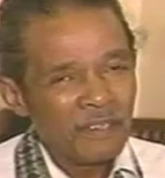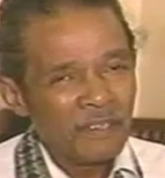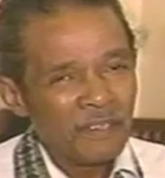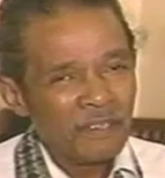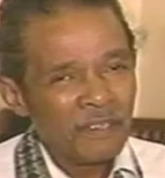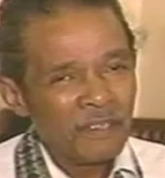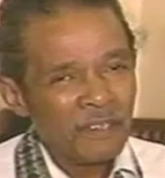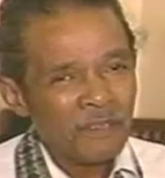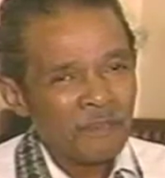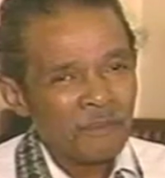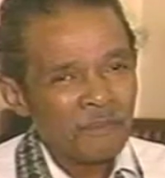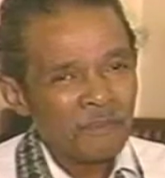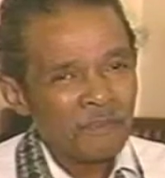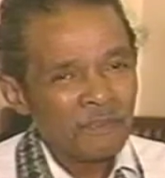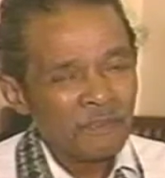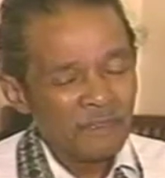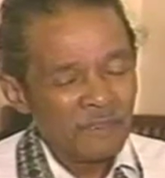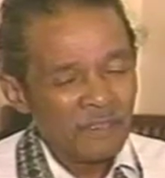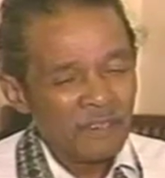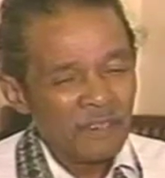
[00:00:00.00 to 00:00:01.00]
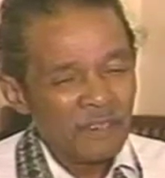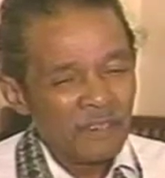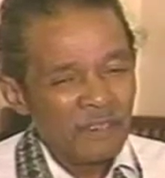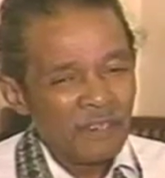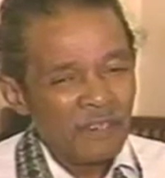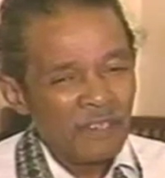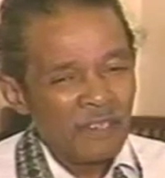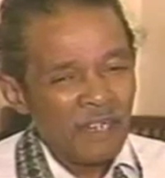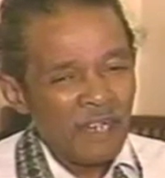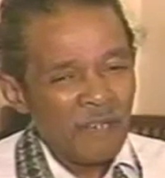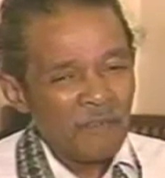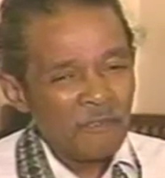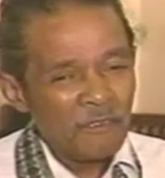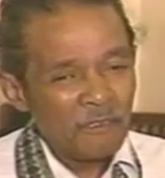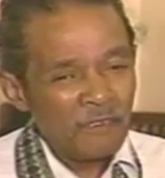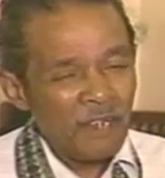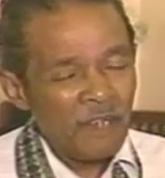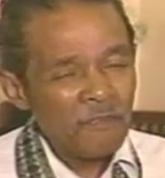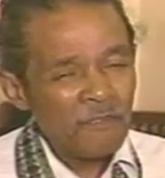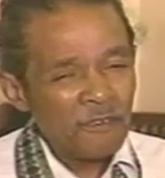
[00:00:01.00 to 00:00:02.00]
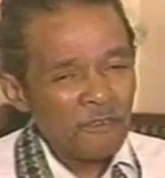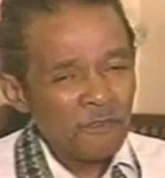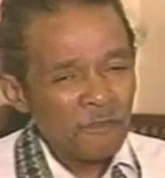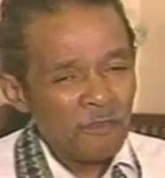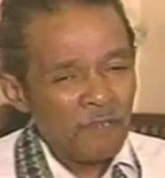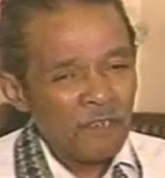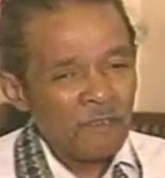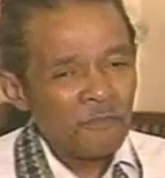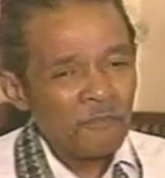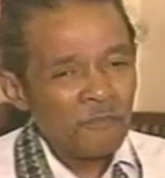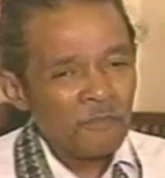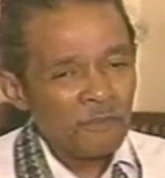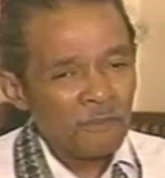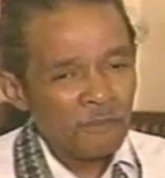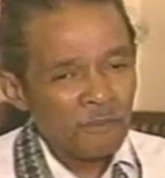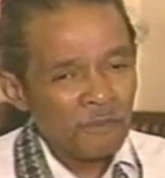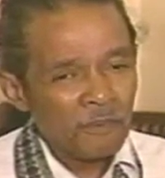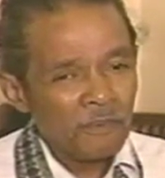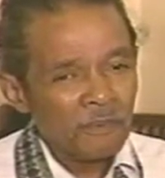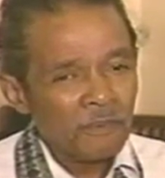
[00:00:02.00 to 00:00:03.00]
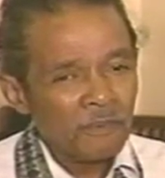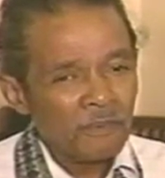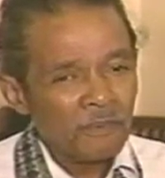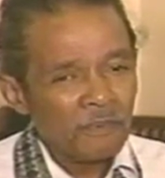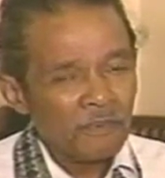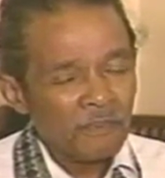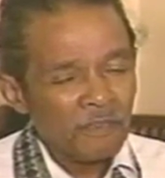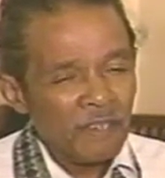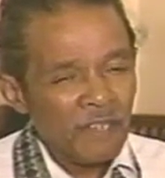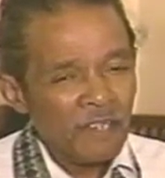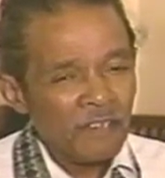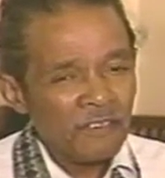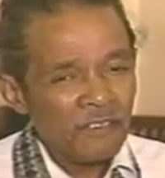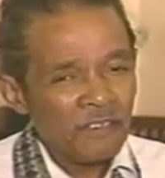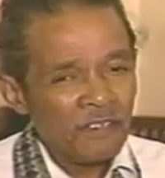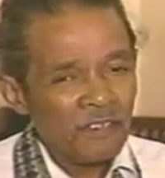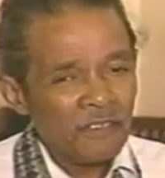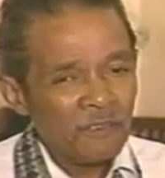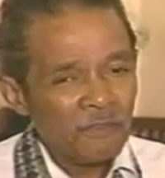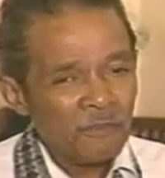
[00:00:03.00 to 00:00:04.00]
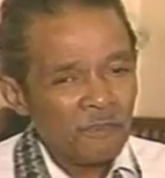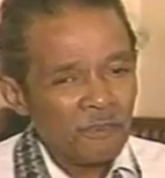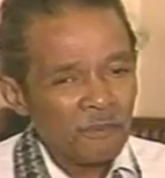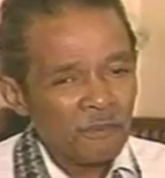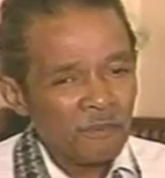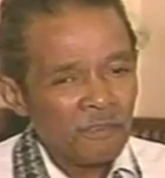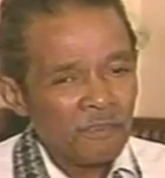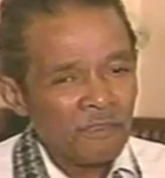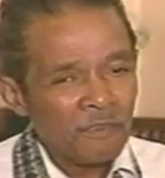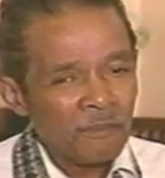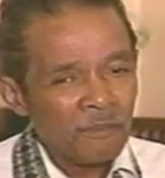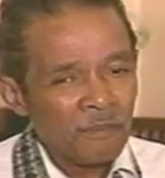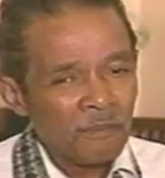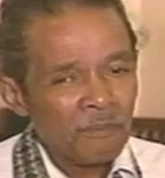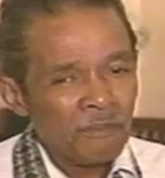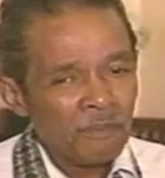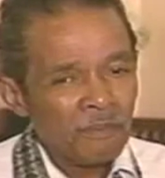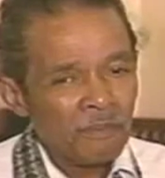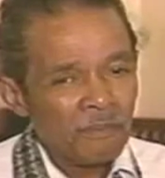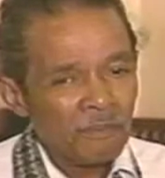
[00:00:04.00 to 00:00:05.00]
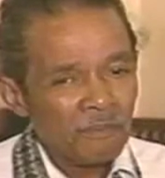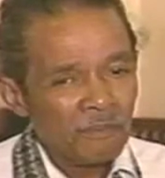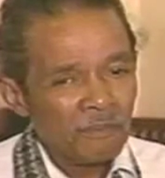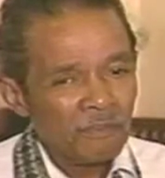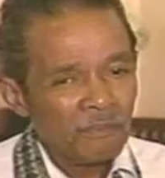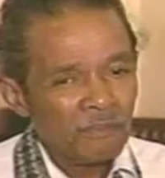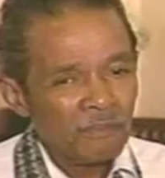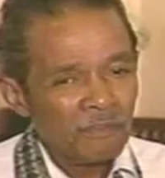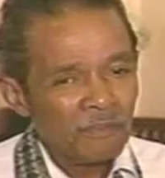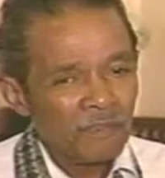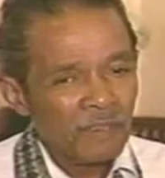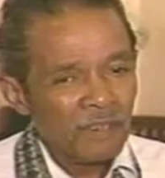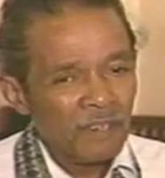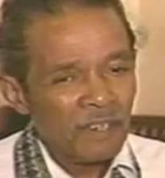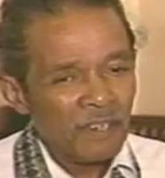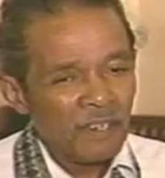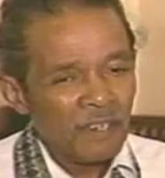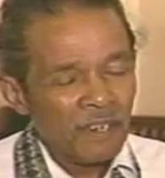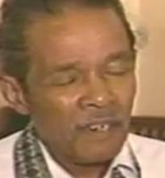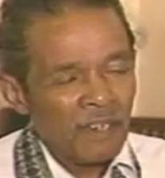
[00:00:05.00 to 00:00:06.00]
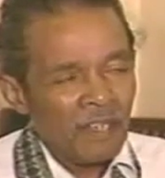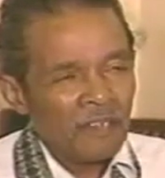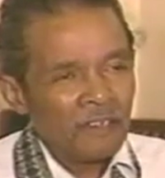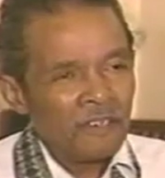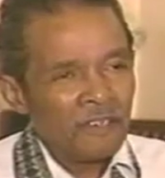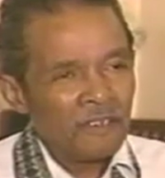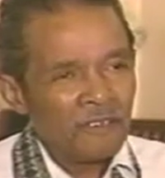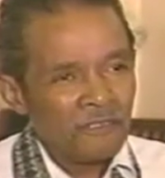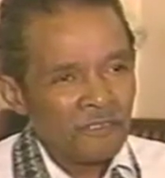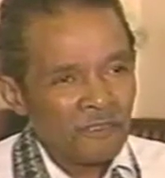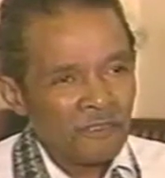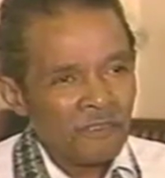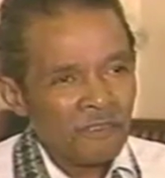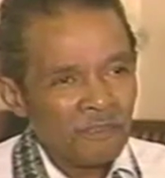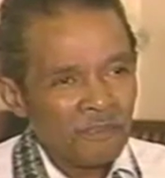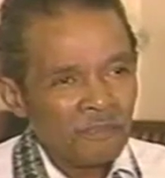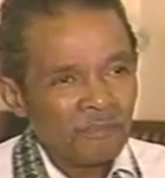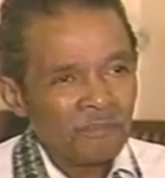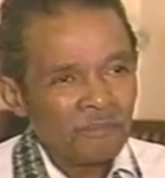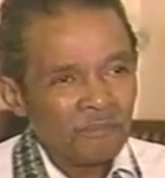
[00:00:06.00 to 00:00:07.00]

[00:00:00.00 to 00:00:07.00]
Another one. I've heard, I've heard quite a few. Uh, had a chance to work with some of them, you know? Got a lot of energy, you know?